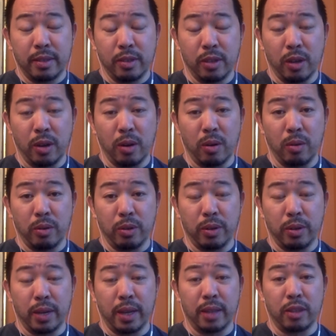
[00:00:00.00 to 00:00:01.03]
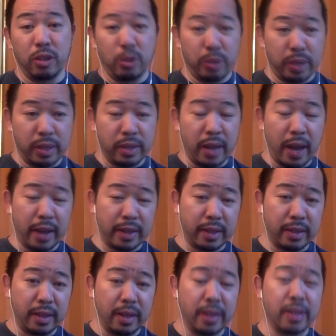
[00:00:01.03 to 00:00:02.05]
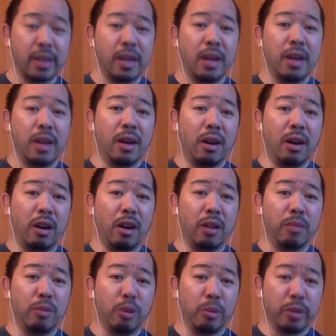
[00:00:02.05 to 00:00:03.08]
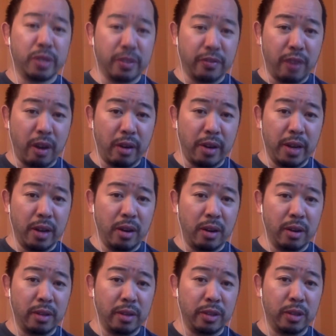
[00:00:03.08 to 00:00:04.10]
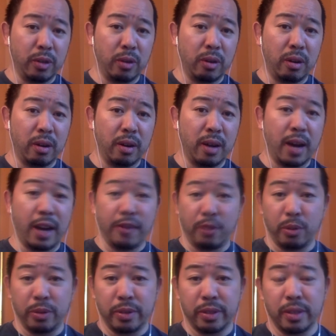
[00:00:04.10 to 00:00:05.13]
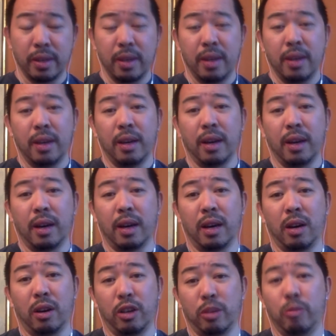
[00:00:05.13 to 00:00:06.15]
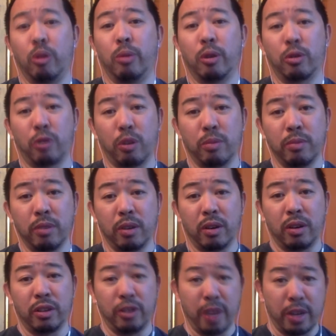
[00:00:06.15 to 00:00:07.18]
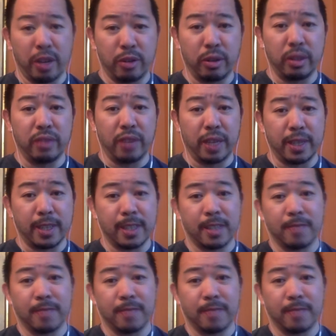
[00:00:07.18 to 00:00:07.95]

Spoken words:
So you can use us, access us on mobile Safari on your iPhones or your mobile Chrome on your Android devices.